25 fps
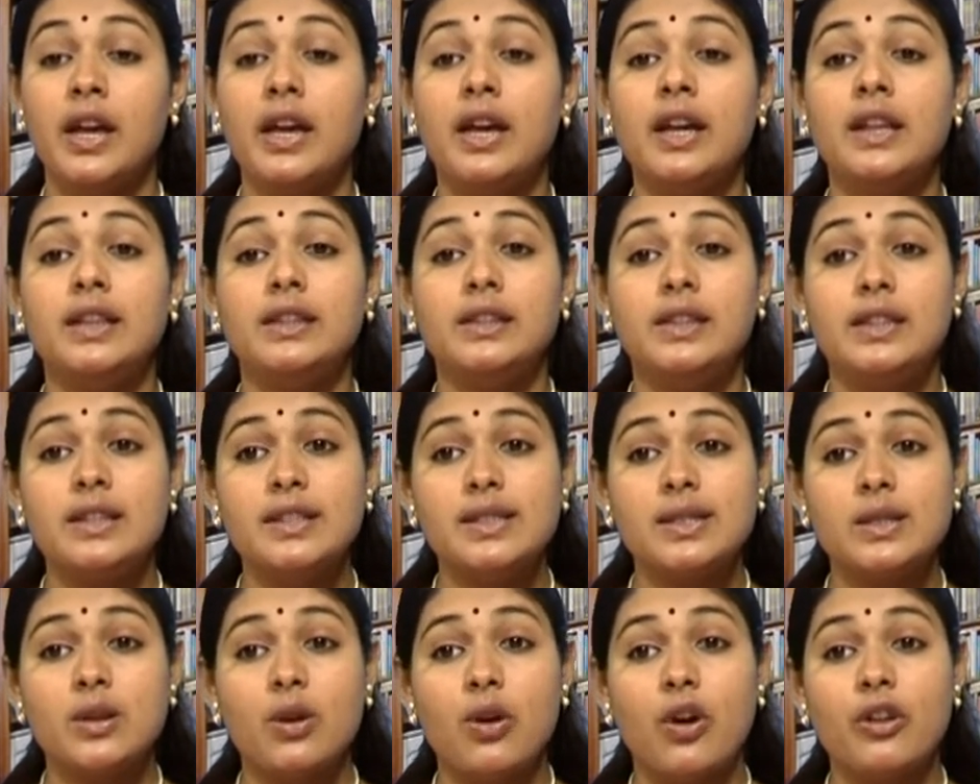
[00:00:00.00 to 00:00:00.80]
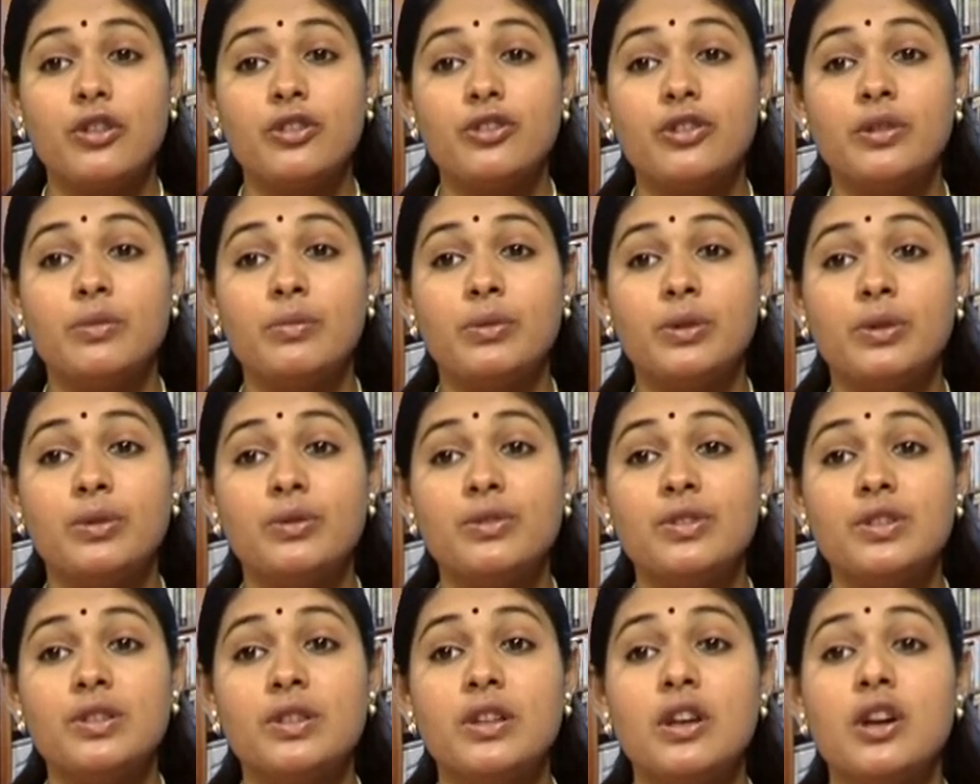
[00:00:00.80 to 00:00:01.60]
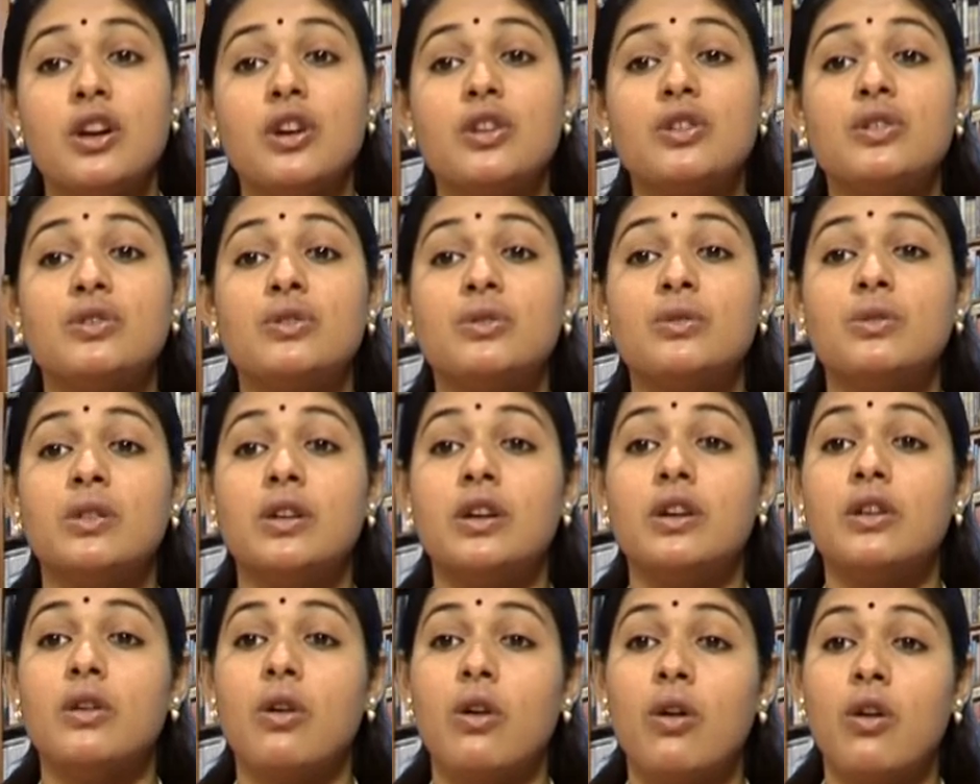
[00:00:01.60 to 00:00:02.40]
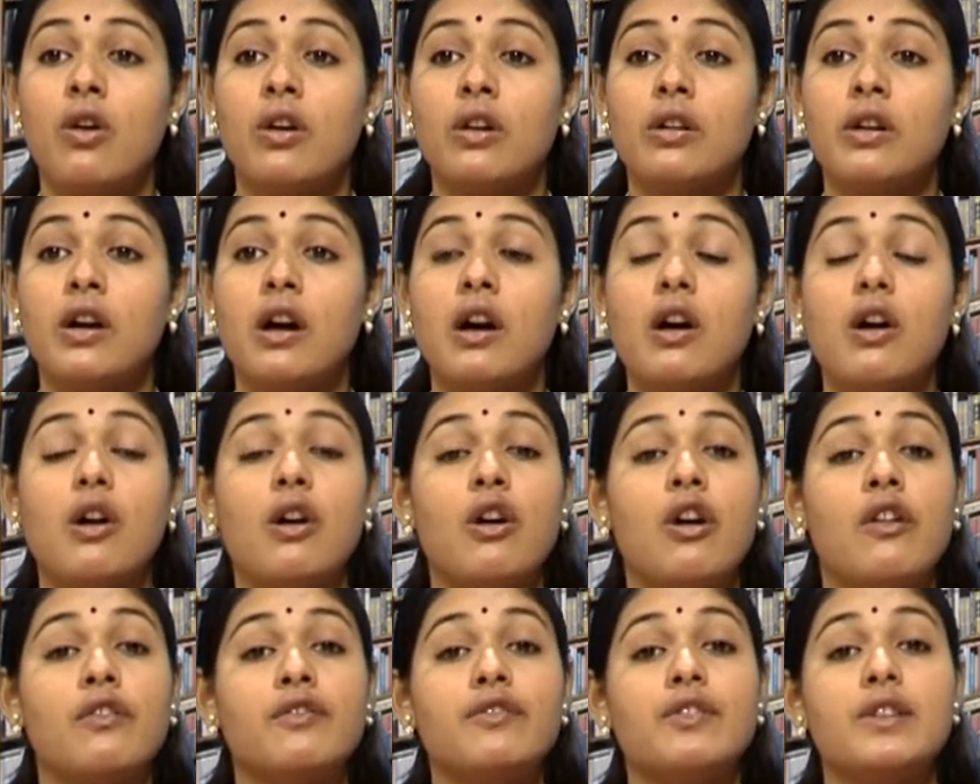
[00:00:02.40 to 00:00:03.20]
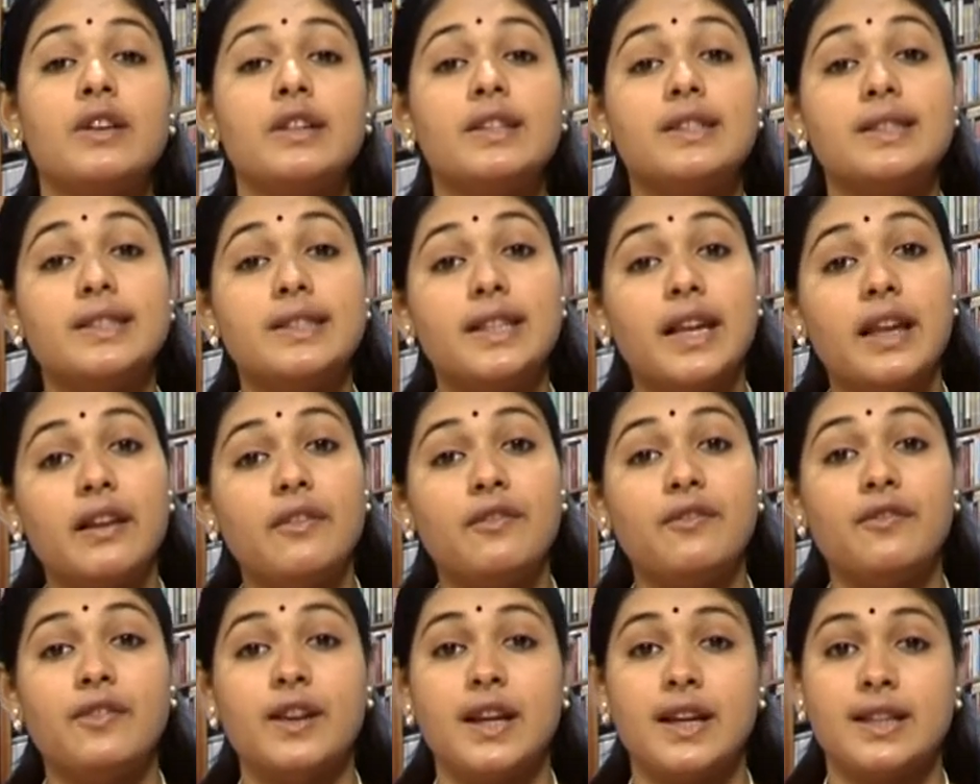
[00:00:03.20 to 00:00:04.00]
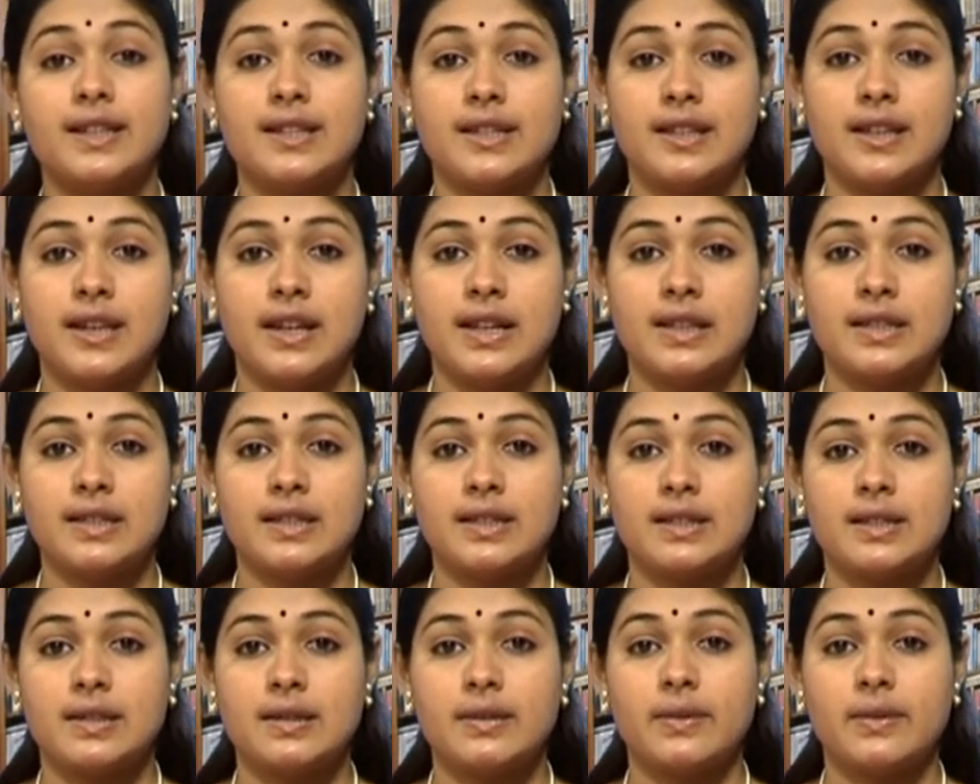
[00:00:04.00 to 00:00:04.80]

This contributes to her aura of selflessness.